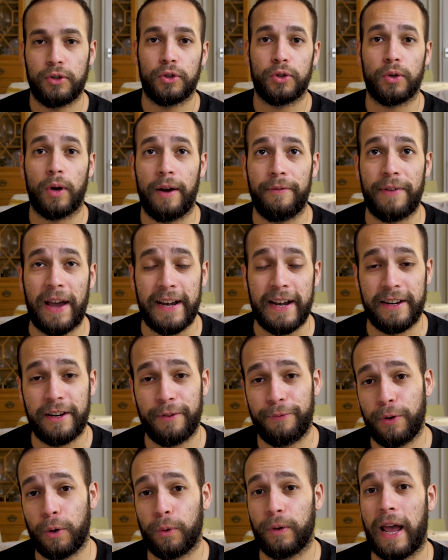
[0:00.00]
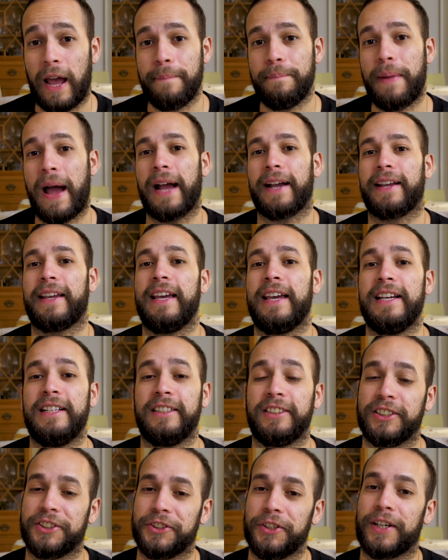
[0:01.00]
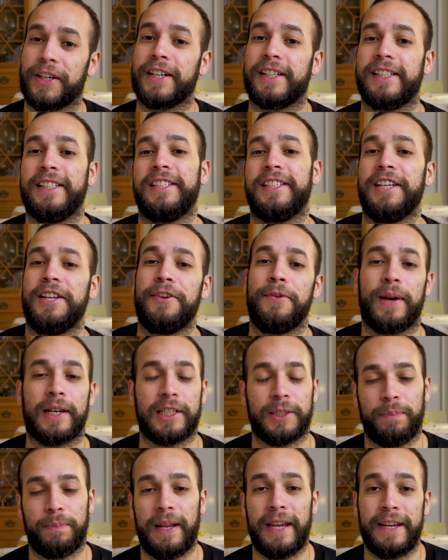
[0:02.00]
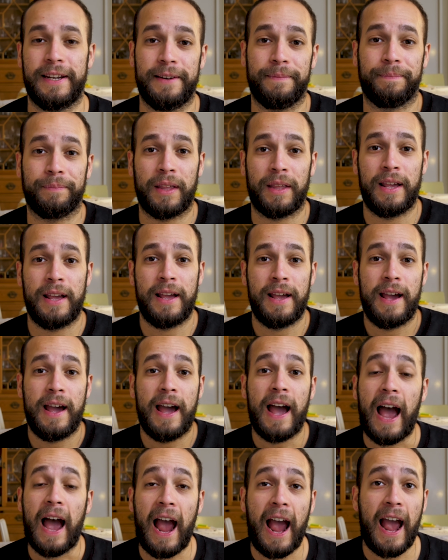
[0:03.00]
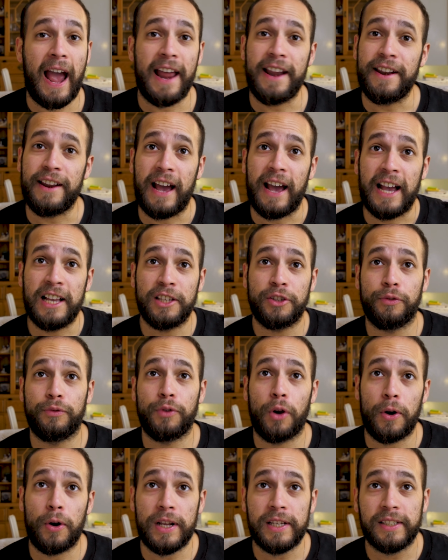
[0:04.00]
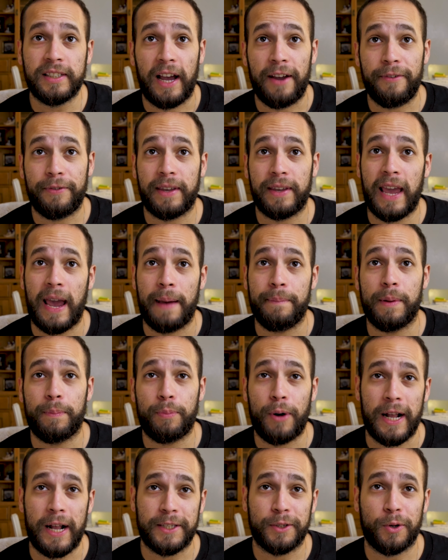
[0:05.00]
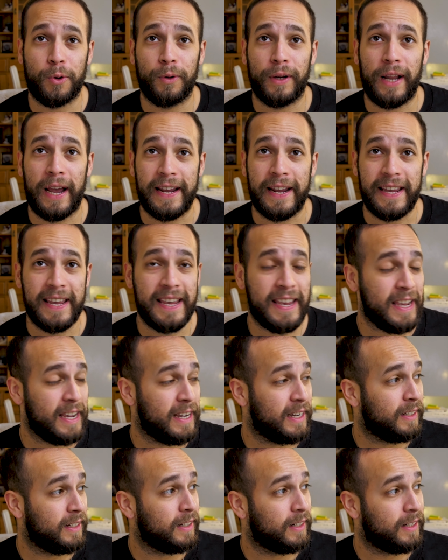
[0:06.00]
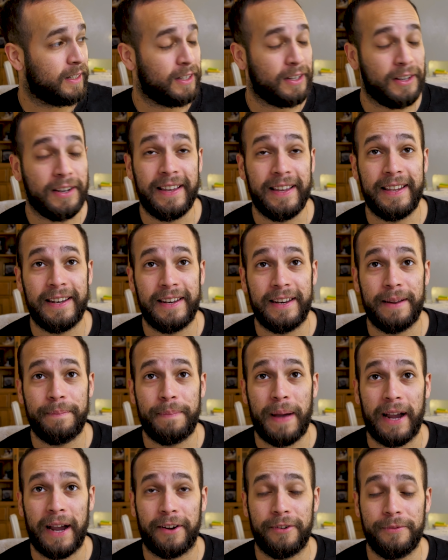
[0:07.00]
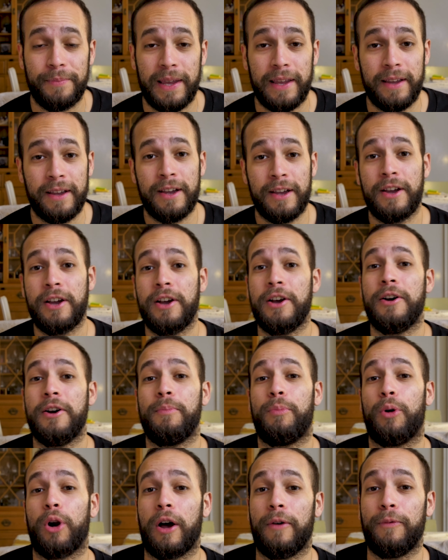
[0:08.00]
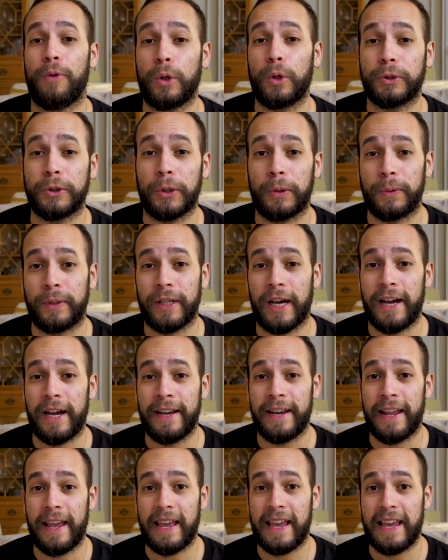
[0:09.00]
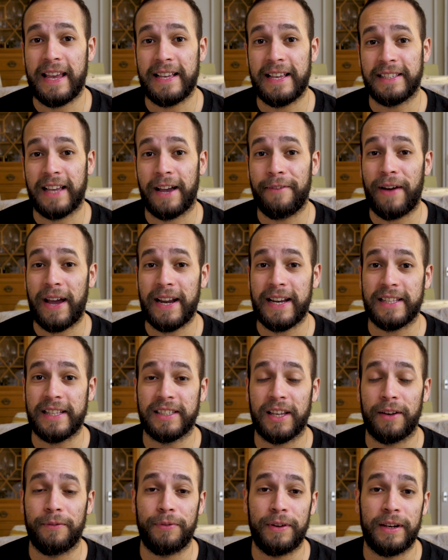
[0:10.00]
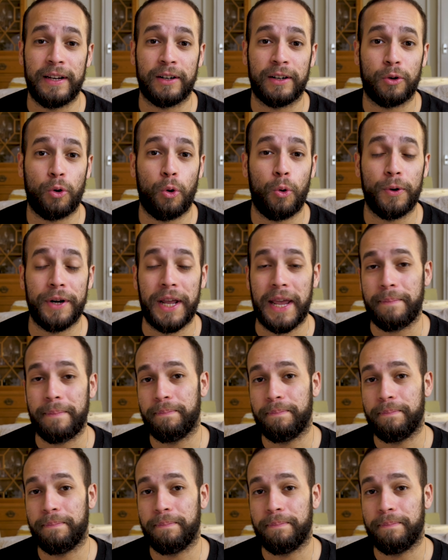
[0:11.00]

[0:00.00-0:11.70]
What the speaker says: So I've added the fill light back in just so I can continue explaining. And as you've noticed, I've kept the practical light here in the back of me. What I've also done is I've added something called a